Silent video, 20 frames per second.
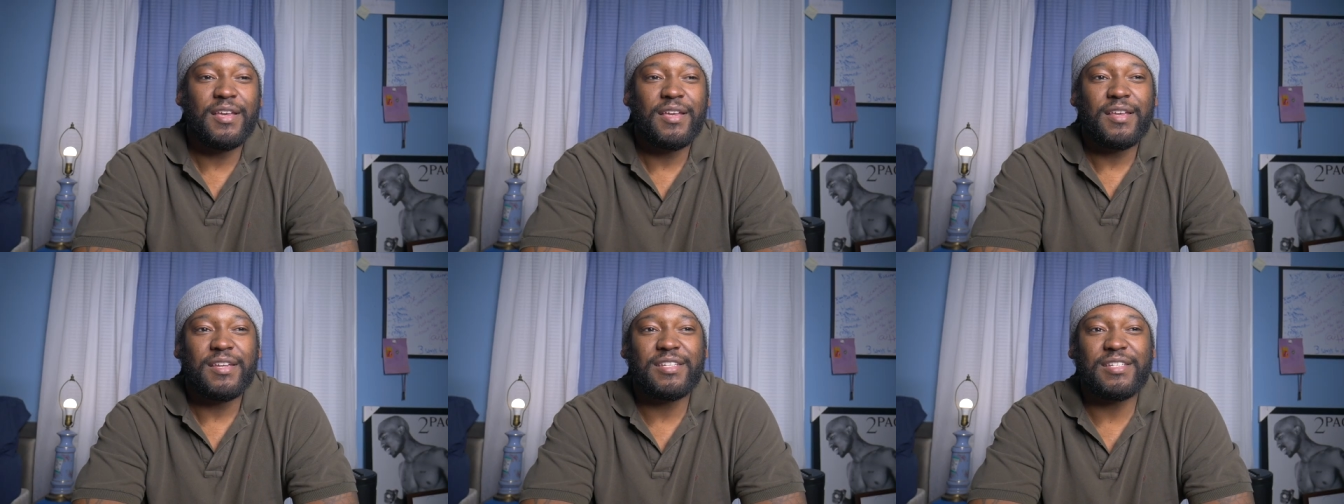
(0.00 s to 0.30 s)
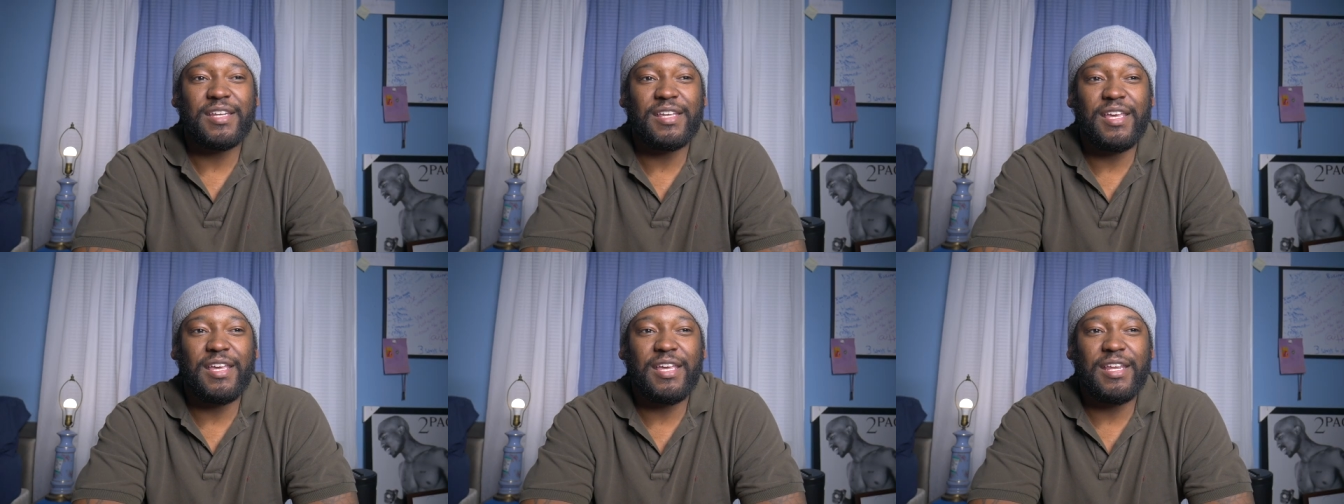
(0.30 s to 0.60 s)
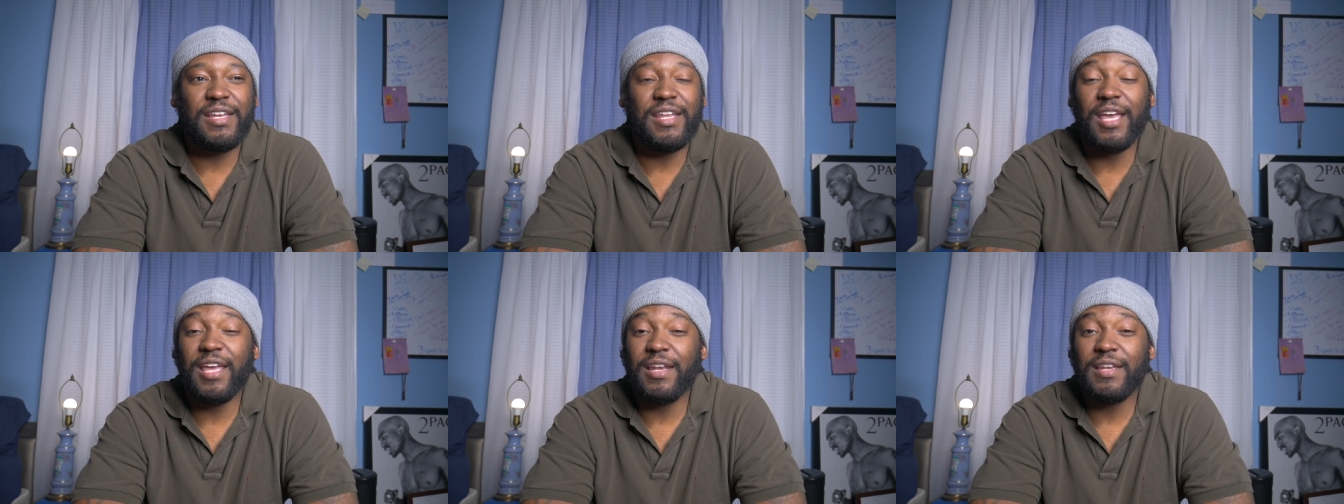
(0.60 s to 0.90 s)
she
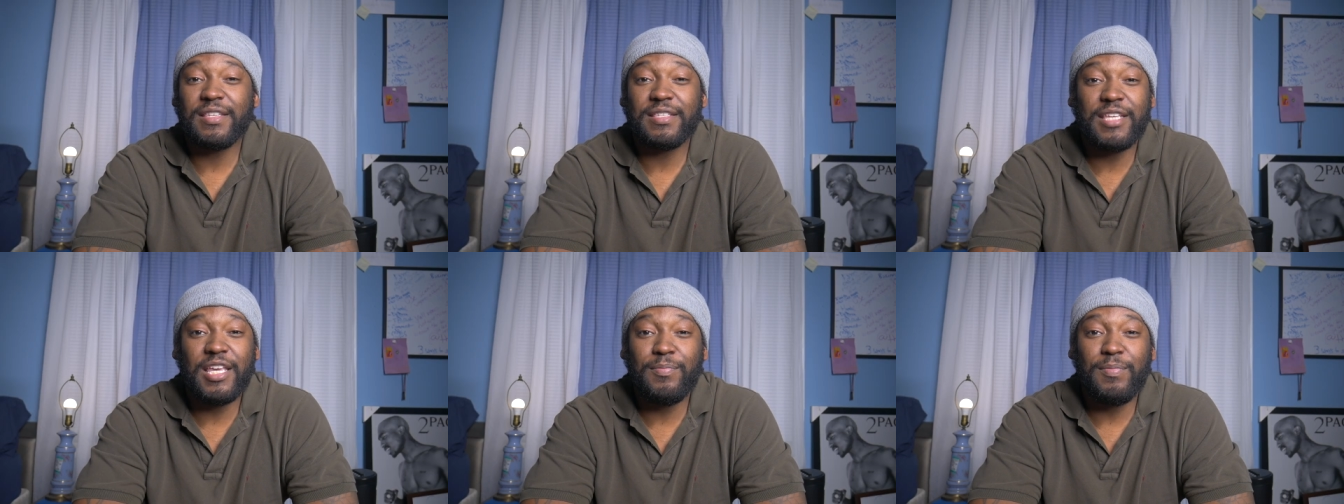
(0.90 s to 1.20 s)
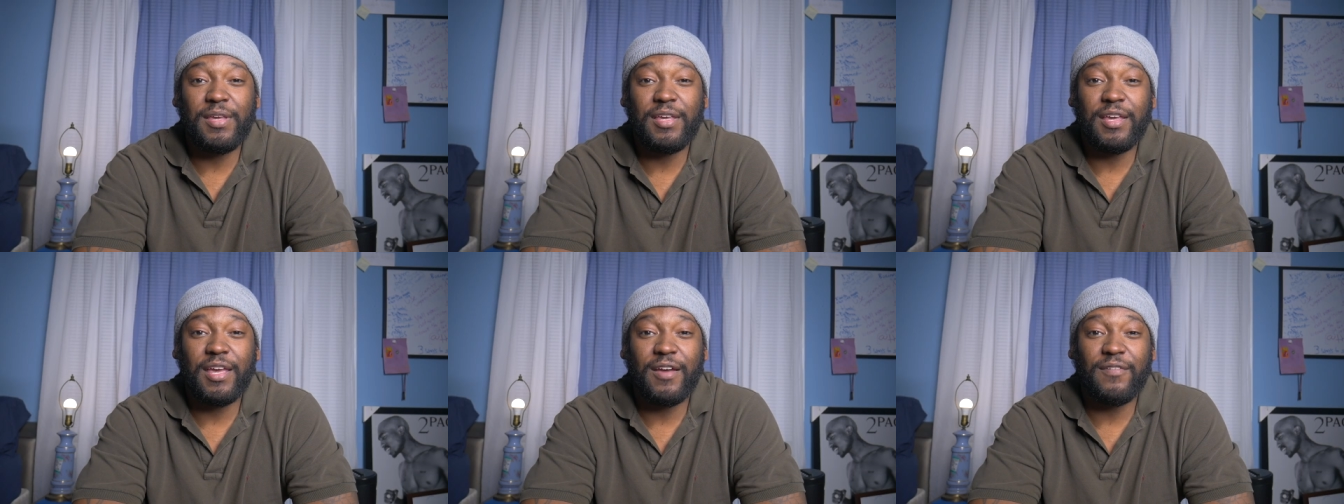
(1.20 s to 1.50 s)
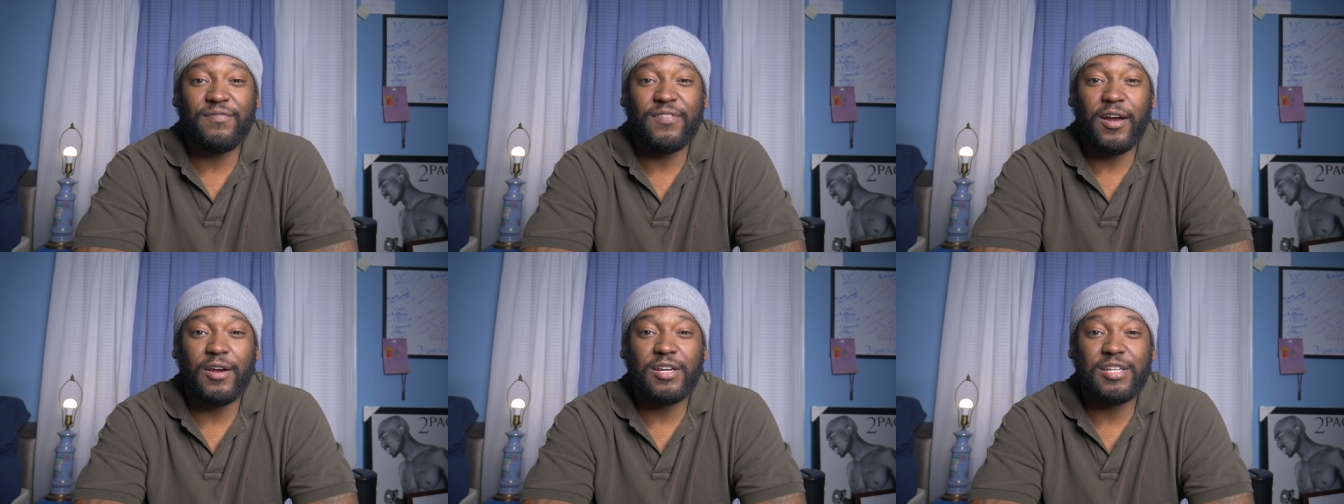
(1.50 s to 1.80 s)
didn't see me
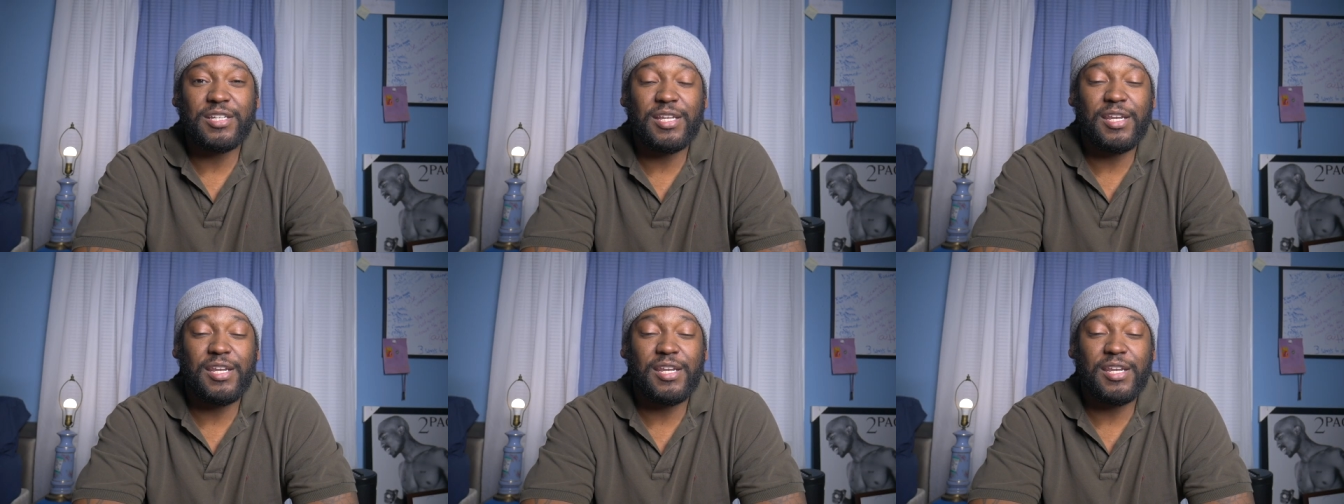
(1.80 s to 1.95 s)
at first.